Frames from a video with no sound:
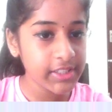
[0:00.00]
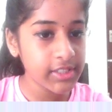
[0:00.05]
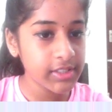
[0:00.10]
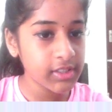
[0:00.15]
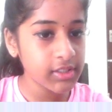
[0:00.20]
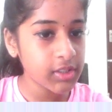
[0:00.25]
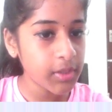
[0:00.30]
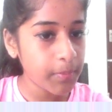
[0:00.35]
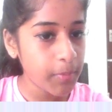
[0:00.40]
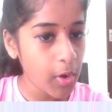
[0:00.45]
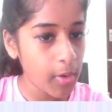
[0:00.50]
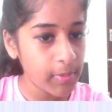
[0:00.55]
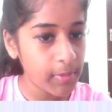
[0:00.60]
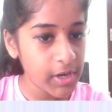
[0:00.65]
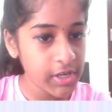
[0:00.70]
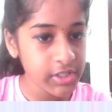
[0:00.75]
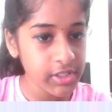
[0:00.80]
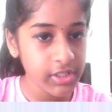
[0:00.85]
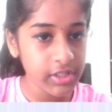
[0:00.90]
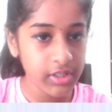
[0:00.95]
This is the
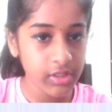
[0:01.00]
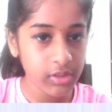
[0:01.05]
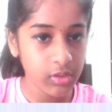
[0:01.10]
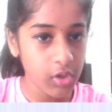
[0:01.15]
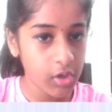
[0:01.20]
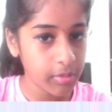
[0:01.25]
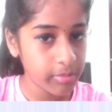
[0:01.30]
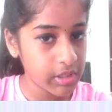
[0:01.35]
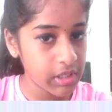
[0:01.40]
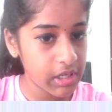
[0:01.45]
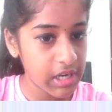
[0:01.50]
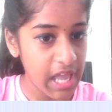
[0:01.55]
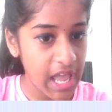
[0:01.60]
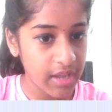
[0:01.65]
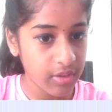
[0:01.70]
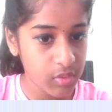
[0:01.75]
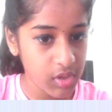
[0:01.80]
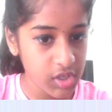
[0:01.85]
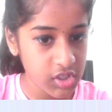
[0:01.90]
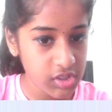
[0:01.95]
population and this is going to be the
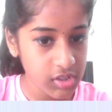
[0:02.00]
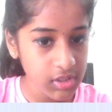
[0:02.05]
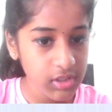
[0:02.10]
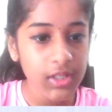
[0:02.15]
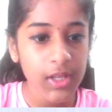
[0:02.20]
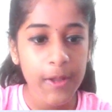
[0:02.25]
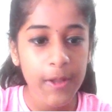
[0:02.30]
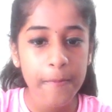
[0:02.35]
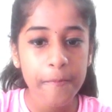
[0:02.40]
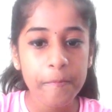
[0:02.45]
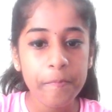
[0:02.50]
languages.